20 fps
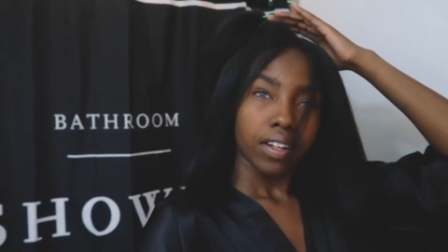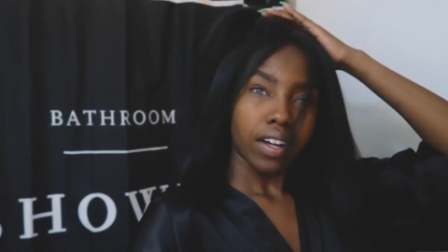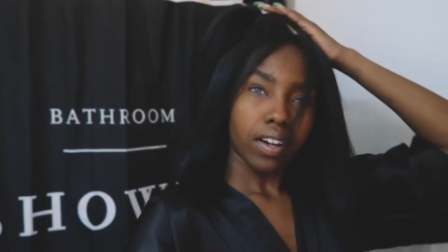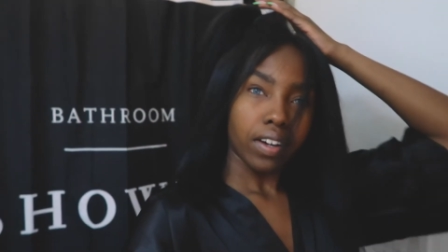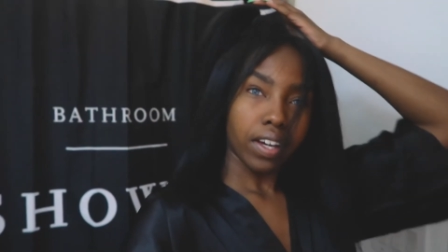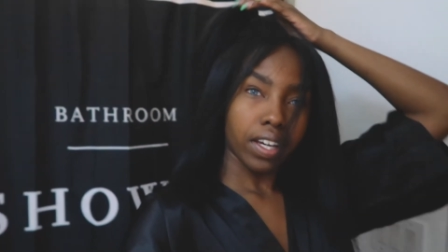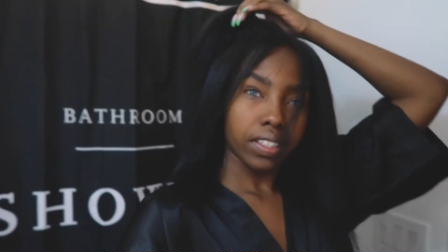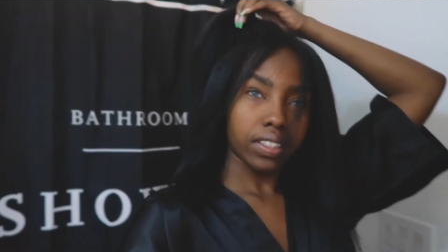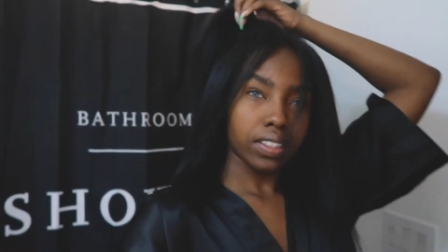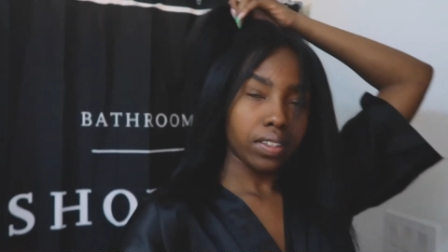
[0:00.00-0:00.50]

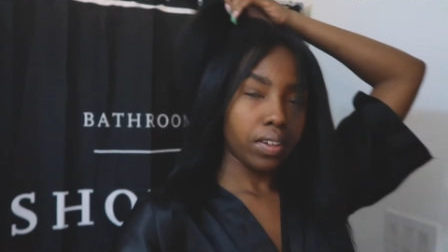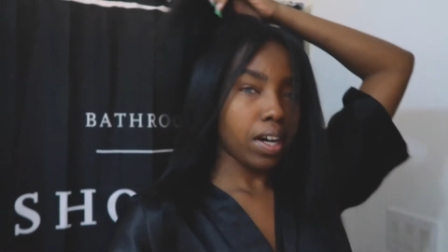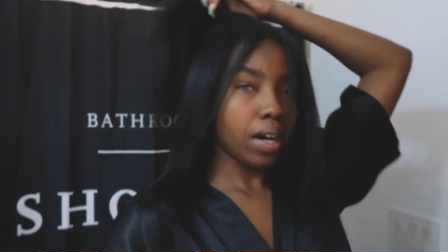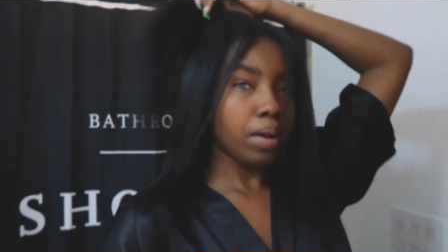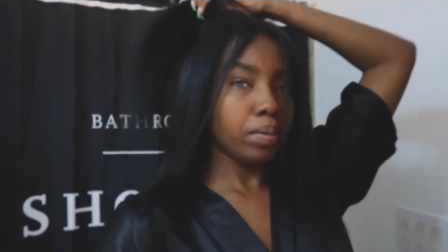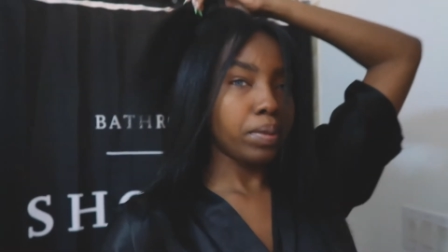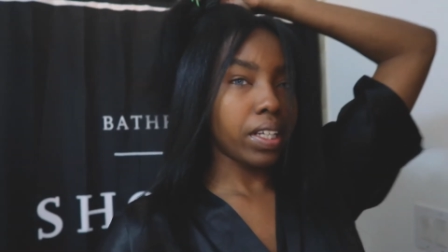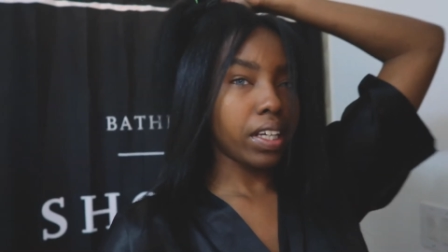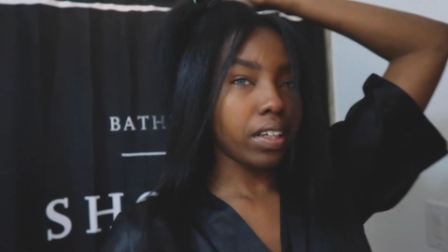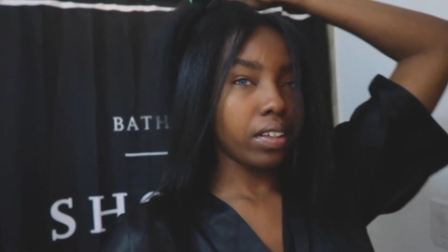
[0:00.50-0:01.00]
Okay, so
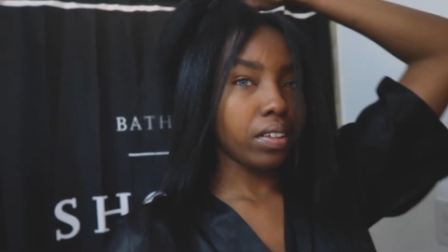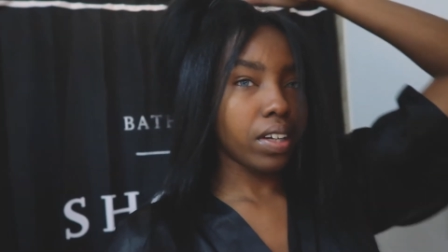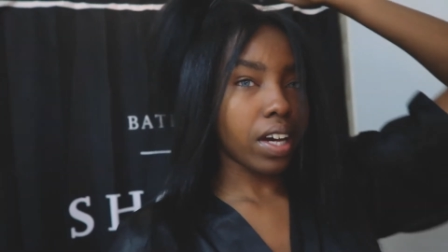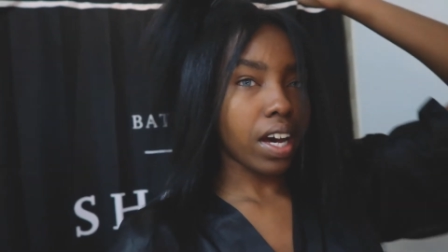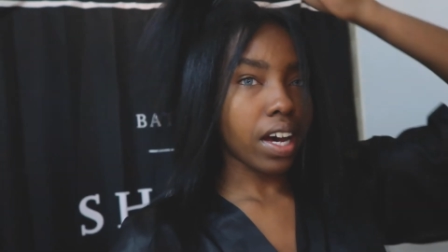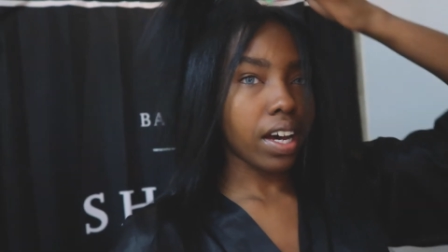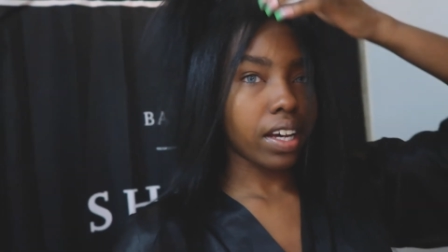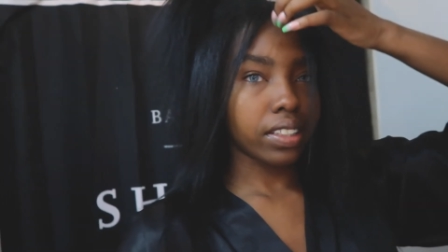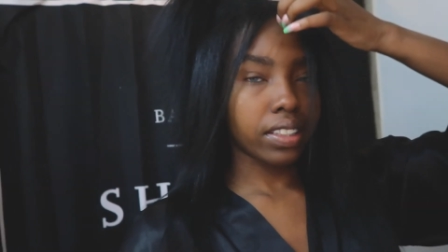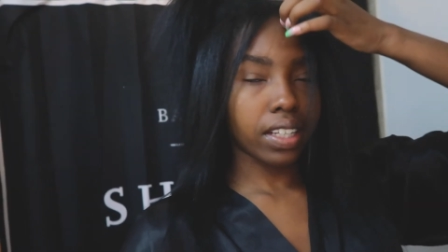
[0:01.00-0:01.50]
update you
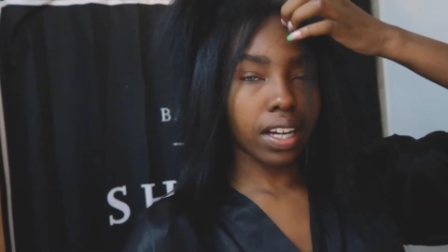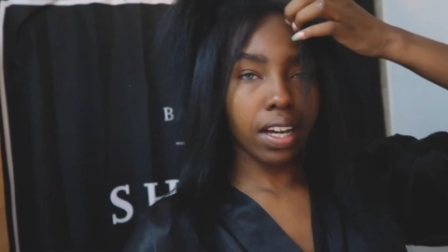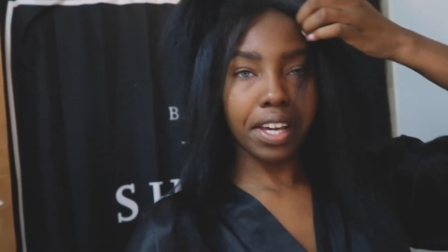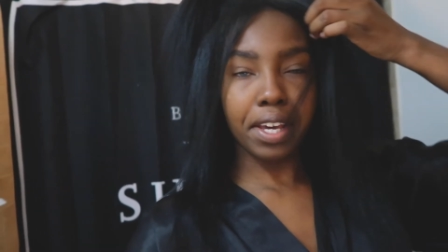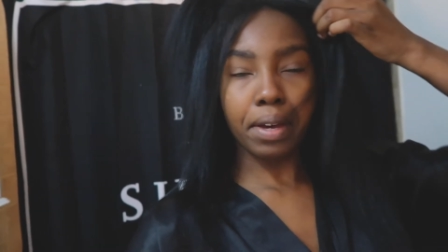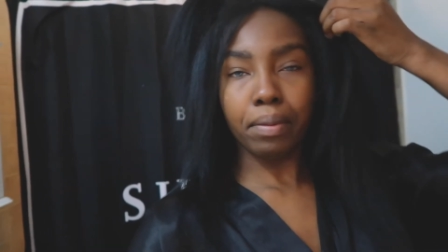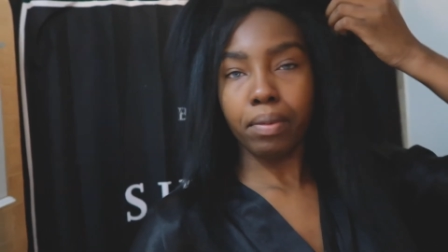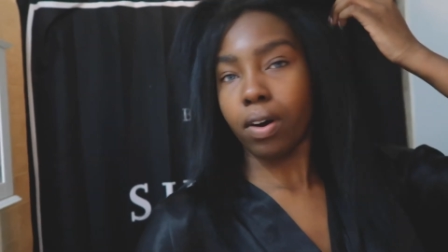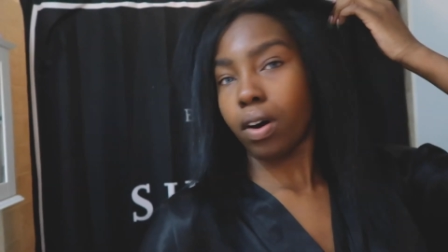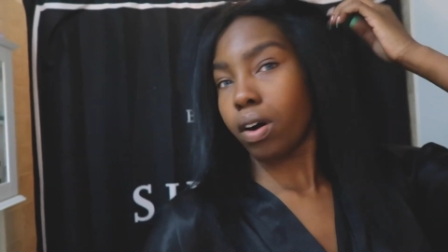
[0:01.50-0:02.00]
guys, I
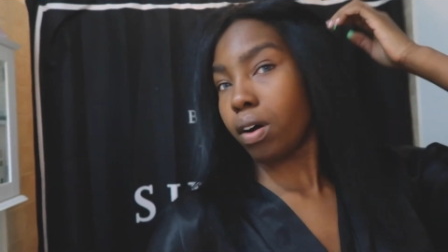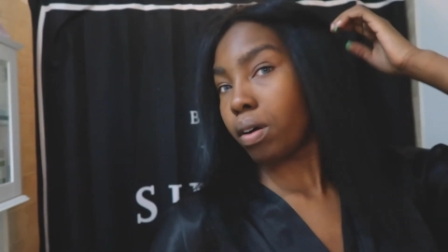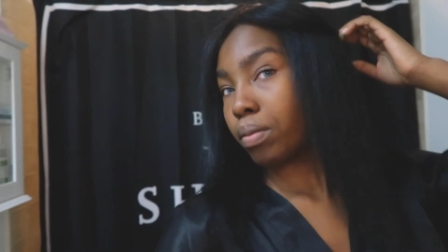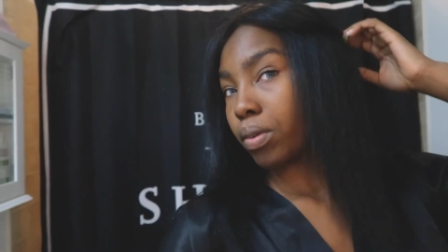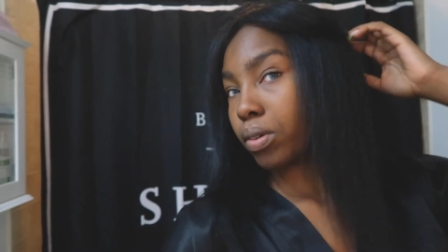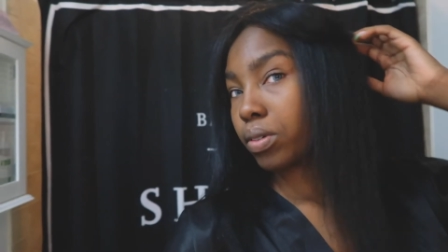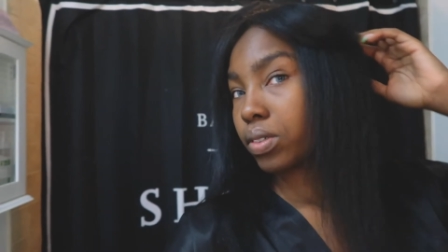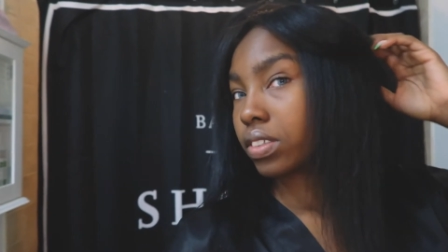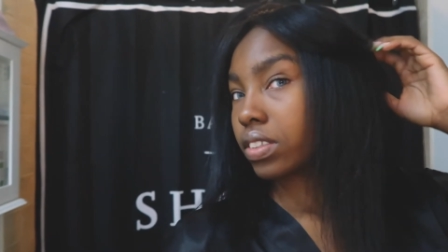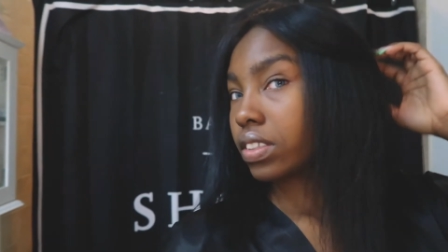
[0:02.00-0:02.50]
am
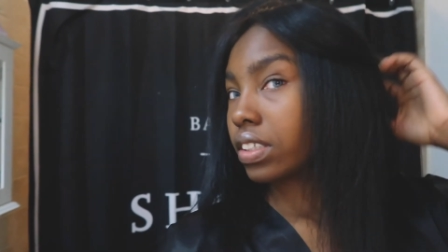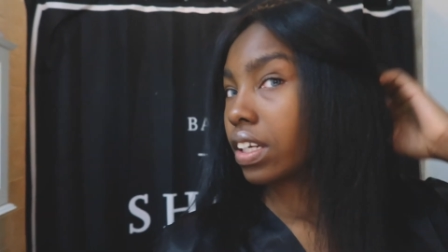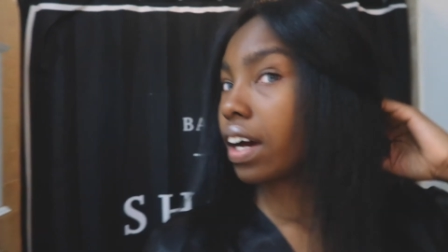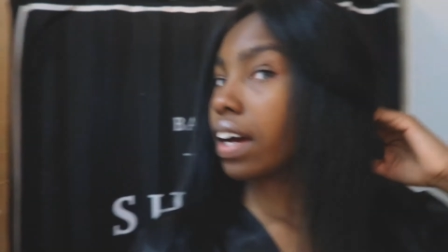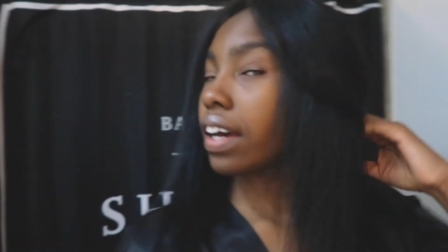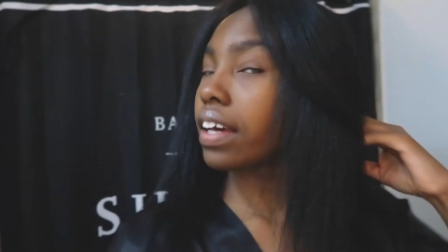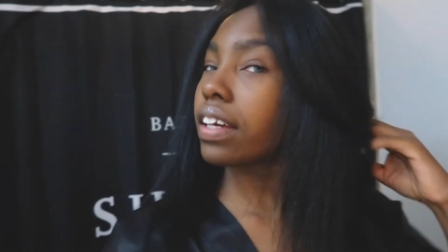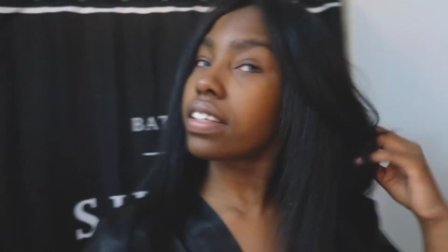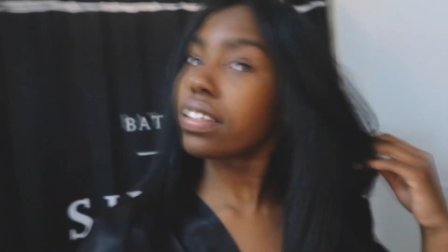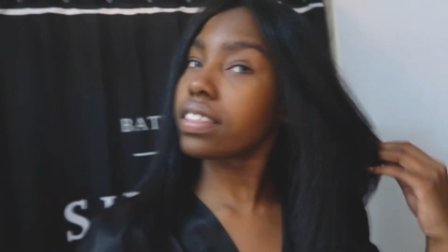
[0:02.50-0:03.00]
almost
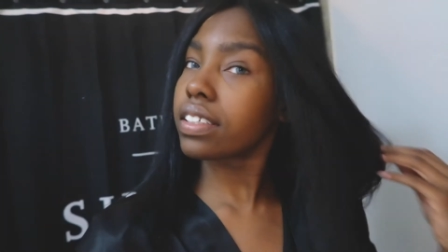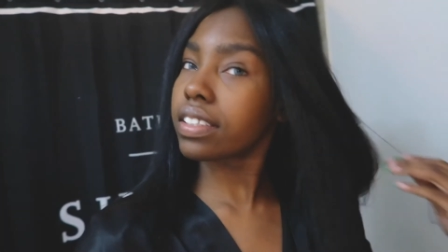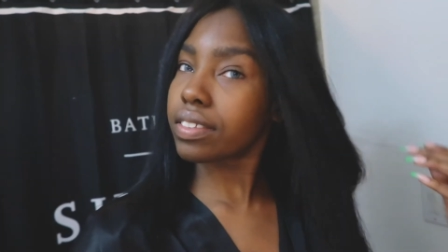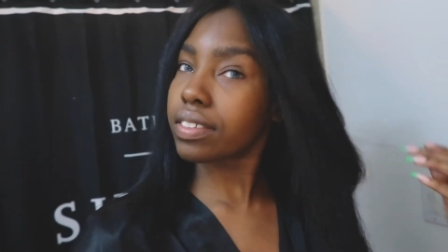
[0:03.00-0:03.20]
done.